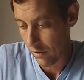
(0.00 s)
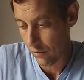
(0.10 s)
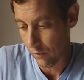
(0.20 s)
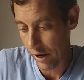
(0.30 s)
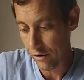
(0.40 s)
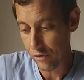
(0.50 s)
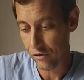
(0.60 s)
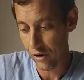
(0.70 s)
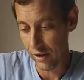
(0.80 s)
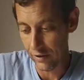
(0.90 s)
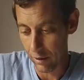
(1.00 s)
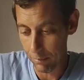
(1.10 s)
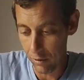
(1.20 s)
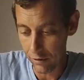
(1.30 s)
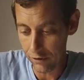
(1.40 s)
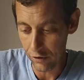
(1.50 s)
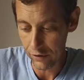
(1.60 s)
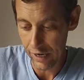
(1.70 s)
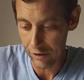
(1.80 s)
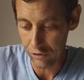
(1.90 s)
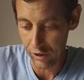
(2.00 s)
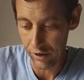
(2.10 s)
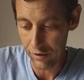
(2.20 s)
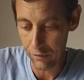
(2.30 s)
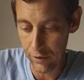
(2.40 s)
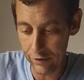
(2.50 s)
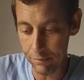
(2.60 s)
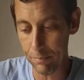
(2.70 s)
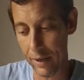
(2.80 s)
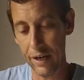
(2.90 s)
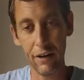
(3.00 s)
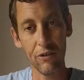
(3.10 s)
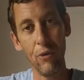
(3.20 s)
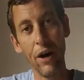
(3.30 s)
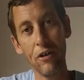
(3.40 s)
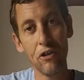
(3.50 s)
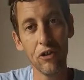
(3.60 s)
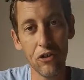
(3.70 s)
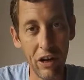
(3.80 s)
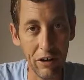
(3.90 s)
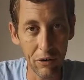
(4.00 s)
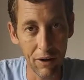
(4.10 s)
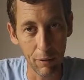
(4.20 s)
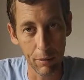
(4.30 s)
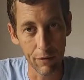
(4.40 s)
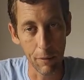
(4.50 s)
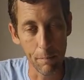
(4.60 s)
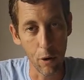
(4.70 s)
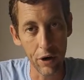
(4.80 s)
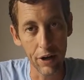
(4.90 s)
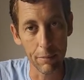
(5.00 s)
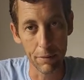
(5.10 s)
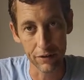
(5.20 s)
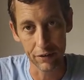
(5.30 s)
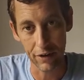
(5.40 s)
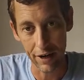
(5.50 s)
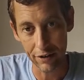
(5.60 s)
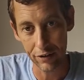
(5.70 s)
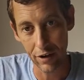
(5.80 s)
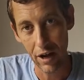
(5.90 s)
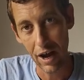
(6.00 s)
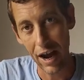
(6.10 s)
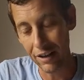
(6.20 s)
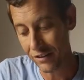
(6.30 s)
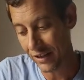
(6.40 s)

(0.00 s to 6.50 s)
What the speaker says: radish, and they are planted on the edge here. Reason being is radishes tend to have a bit of a burny and a bitter taste. As the